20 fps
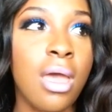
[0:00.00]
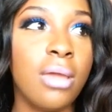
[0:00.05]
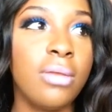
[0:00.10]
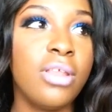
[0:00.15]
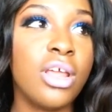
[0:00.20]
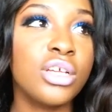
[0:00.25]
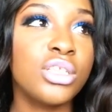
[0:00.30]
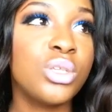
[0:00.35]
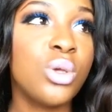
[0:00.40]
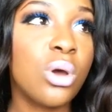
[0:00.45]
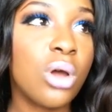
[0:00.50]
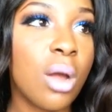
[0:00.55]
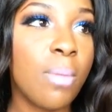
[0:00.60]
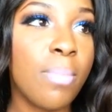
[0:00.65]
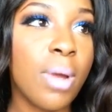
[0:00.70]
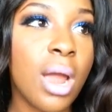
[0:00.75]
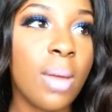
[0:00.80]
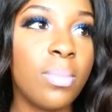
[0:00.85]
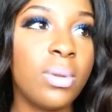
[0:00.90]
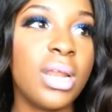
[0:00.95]
They're so
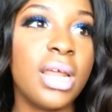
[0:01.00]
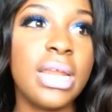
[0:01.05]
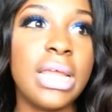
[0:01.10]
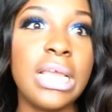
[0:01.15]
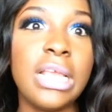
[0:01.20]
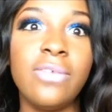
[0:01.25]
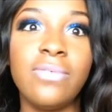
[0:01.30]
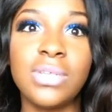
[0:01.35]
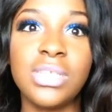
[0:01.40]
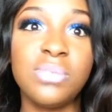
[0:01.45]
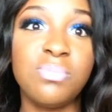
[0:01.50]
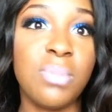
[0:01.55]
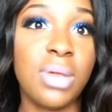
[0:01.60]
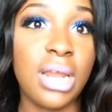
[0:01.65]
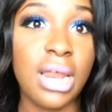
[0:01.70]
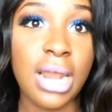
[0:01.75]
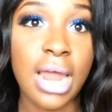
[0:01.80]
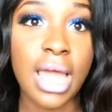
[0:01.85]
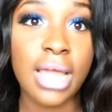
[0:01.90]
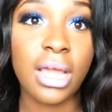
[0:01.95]
comparable that they even
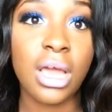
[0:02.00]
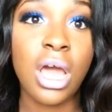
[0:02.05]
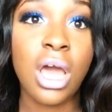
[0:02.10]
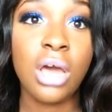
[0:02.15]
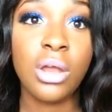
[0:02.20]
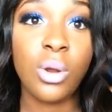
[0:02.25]
smell alike.